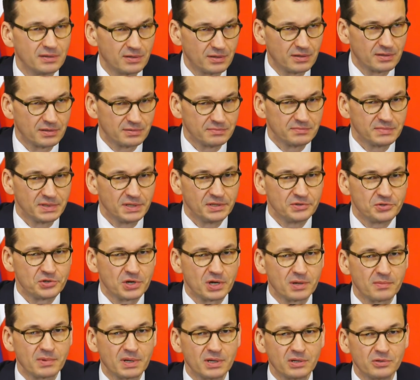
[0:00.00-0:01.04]
or in
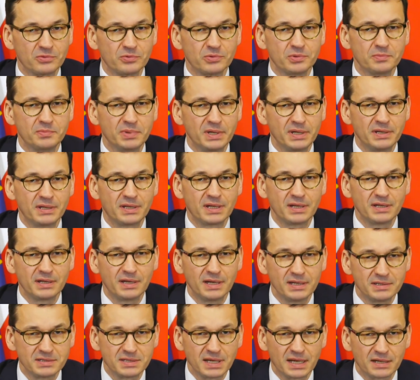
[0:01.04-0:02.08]
German it would be
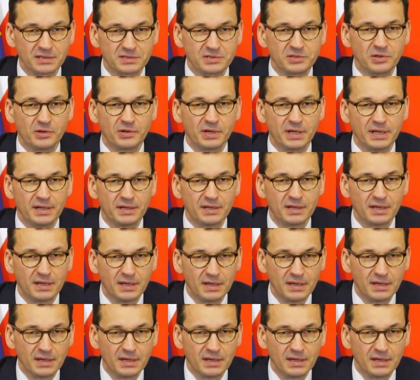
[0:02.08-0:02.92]
Intelligenzaktionen,